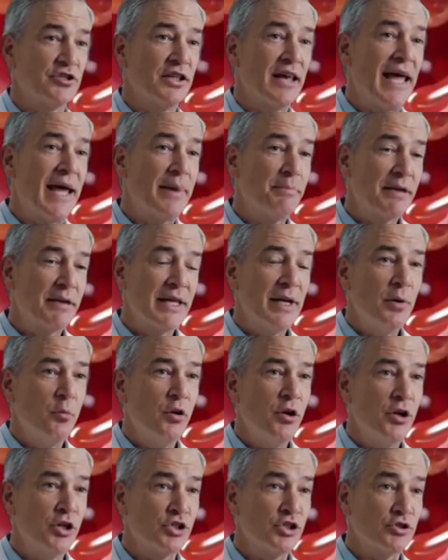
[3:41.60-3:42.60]

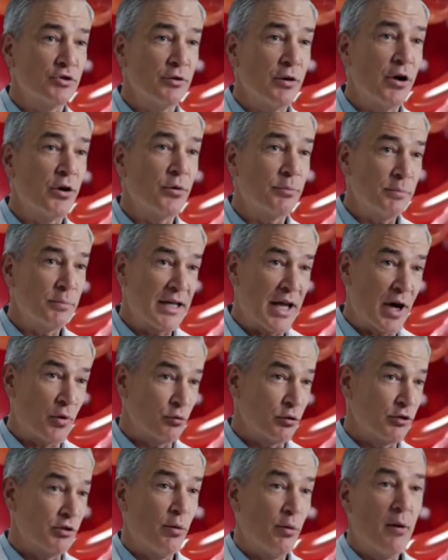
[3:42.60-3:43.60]
self-repairing system
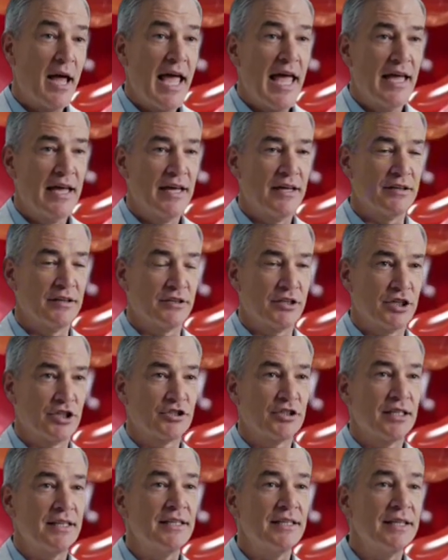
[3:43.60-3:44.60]
that depends on one
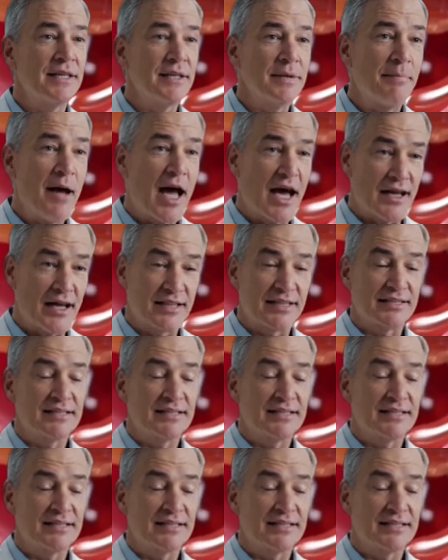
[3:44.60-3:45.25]
thing above all: